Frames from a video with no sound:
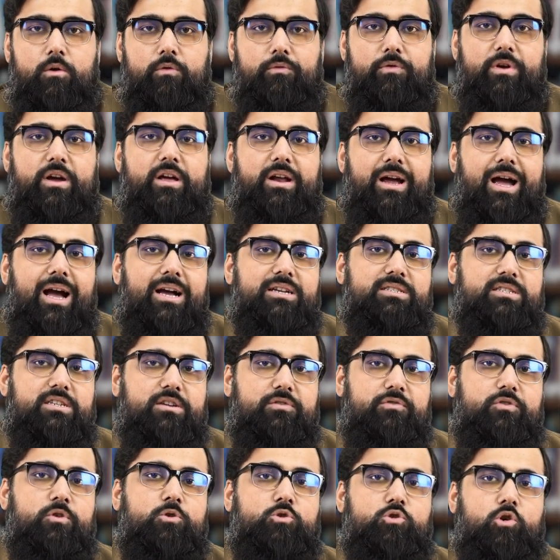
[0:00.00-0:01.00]
Whereas
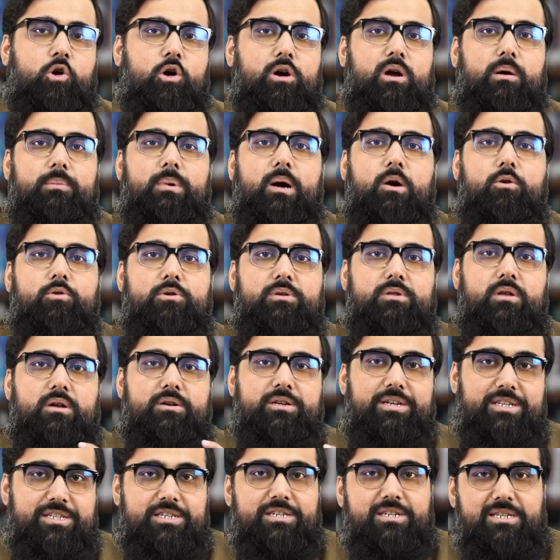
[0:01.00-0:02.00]
if you talk about the
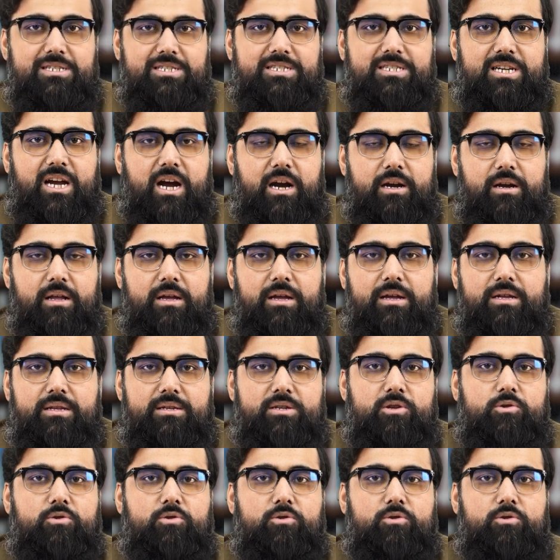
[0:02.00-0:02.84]
digital SAT,